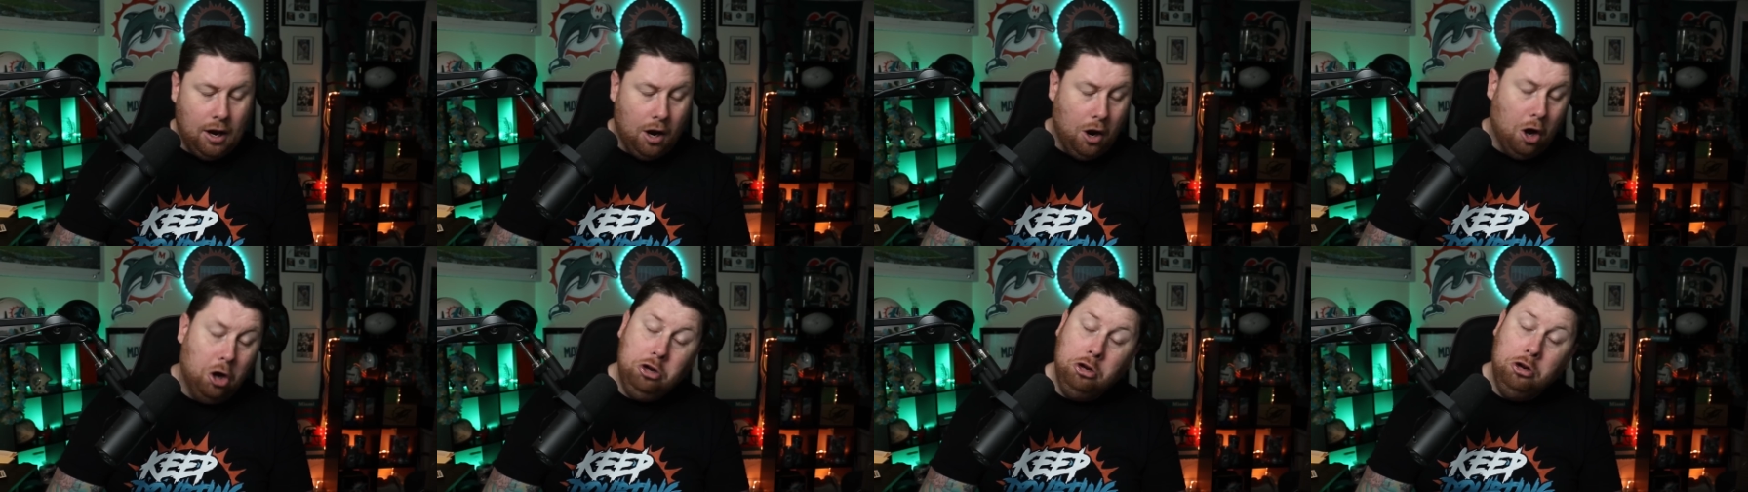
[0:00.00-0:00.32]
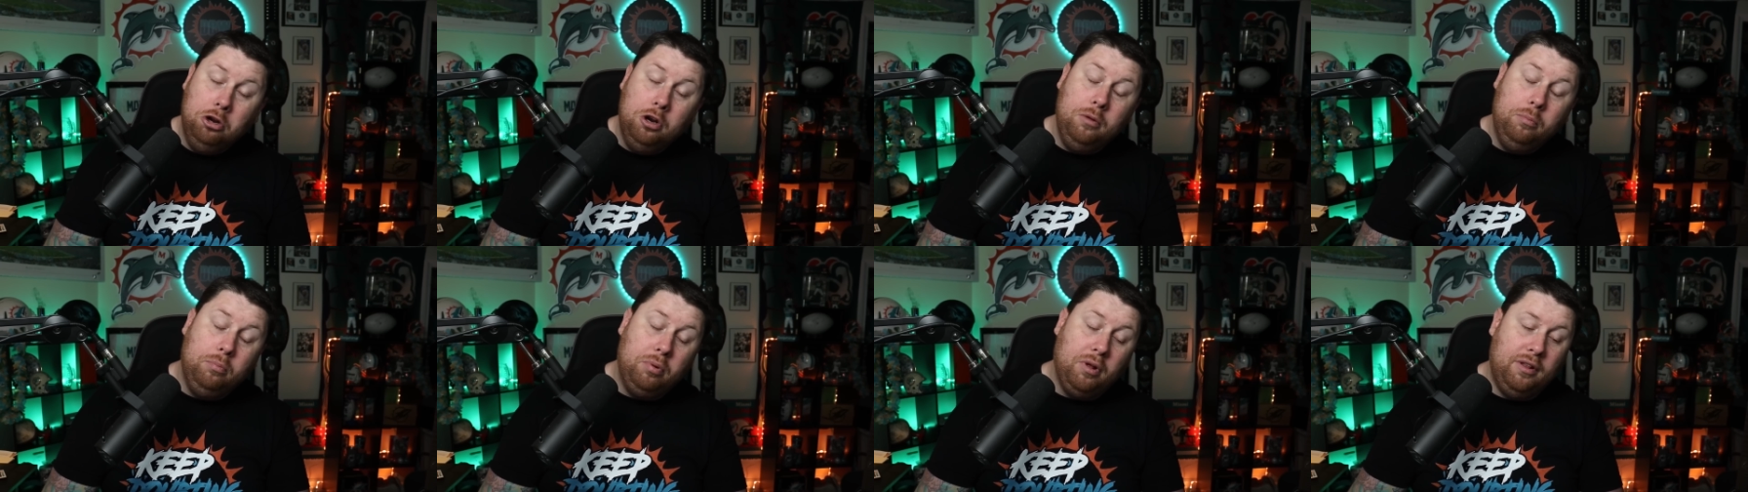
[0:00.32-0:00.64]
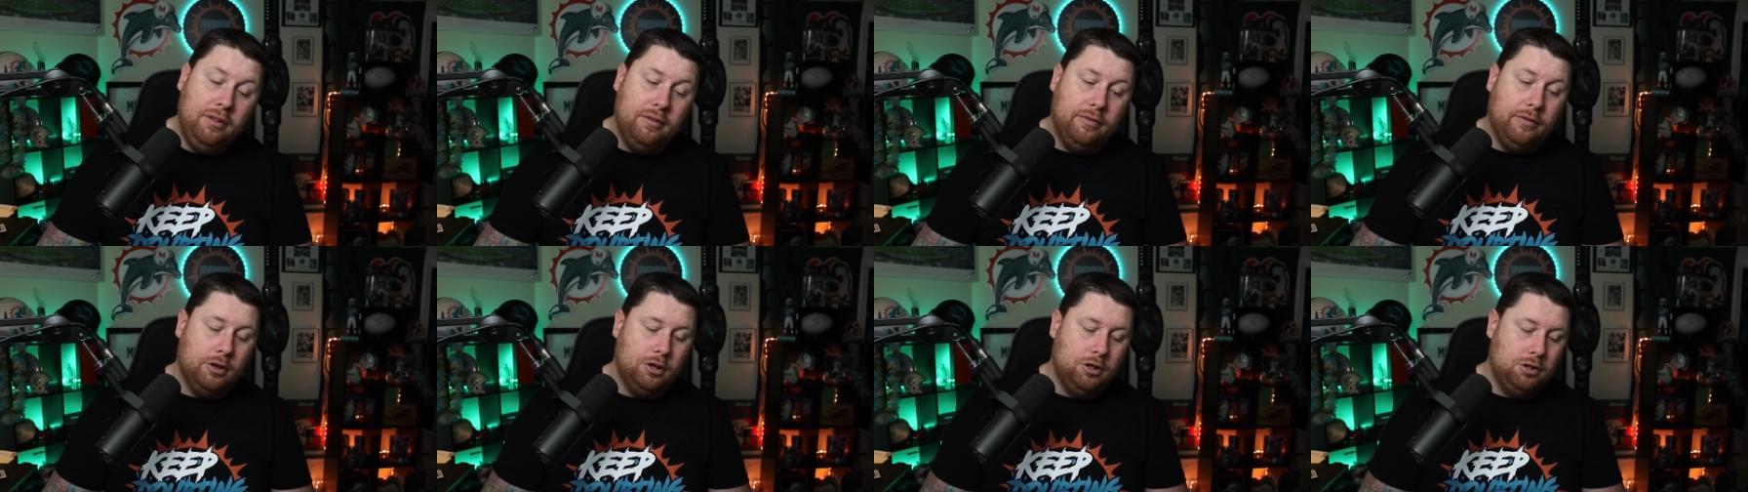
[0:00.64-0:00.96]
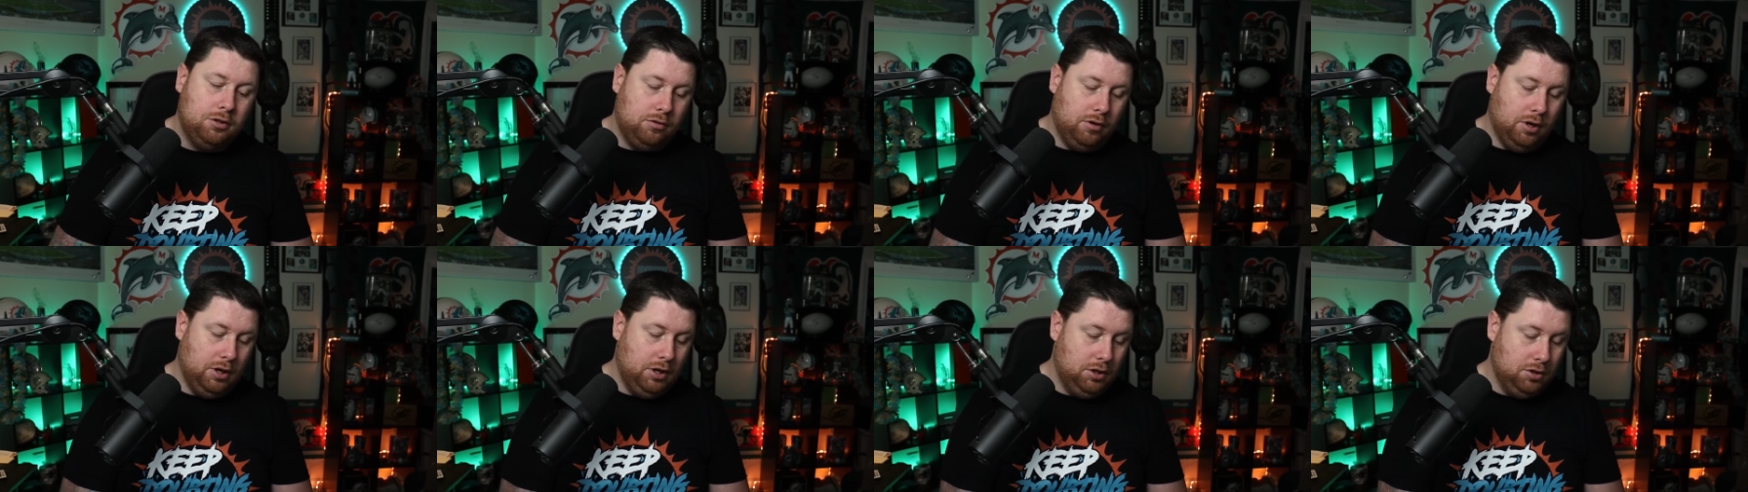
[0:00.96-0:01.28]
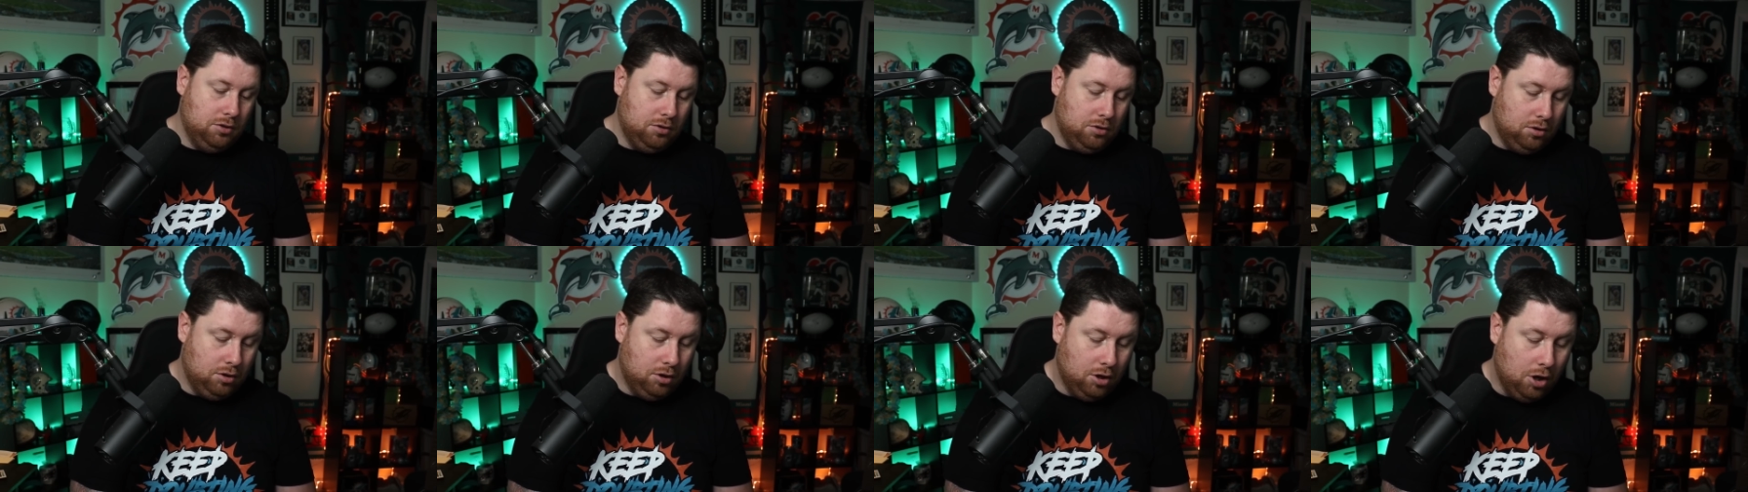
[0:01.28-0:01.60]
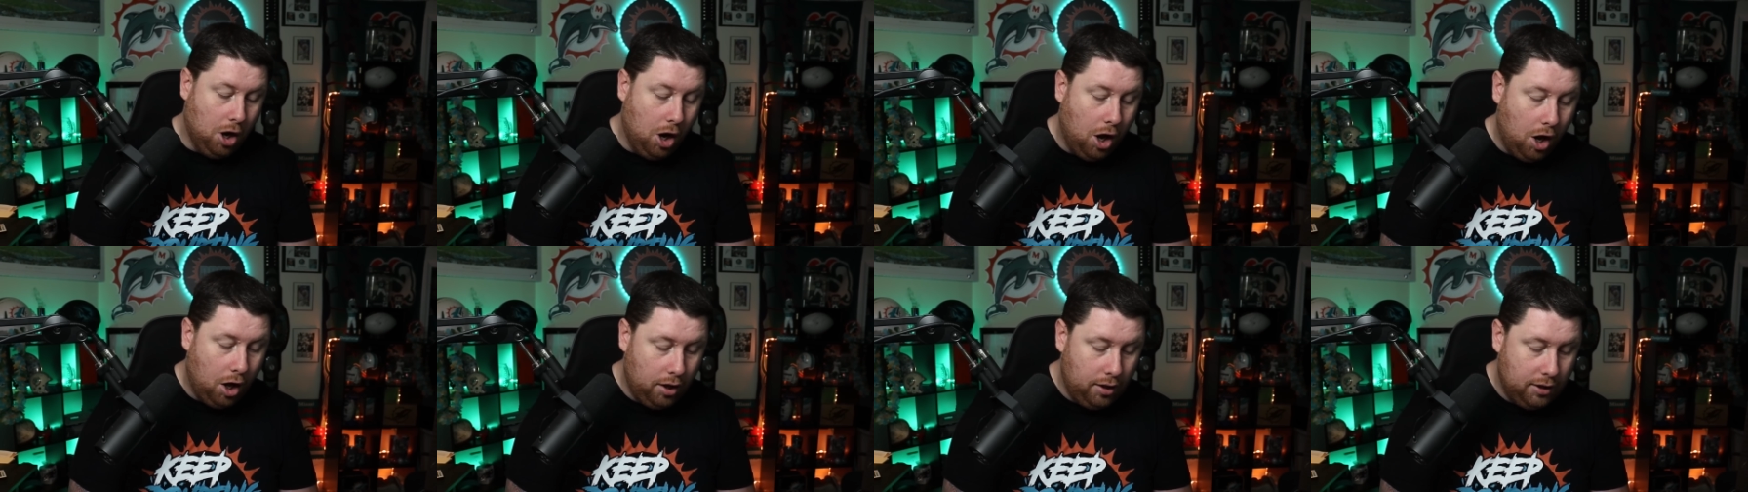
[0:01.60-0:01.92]
oh, you didn't play the first strings, or
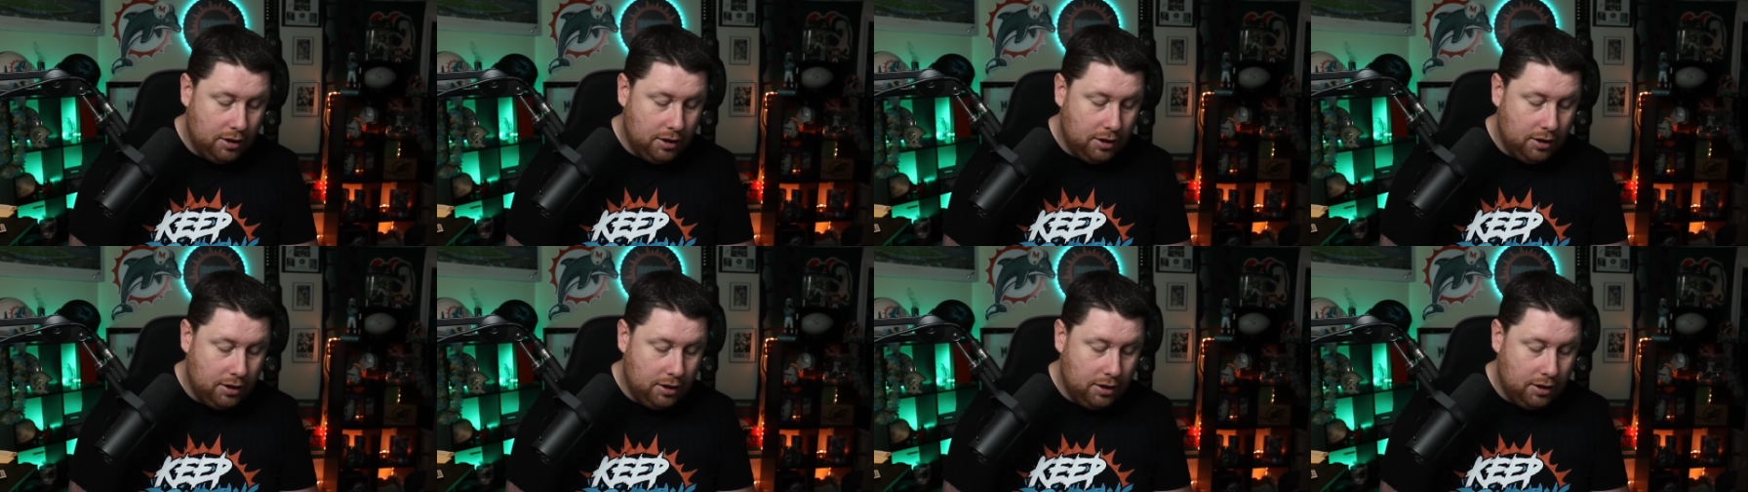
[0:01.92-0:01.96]
oh,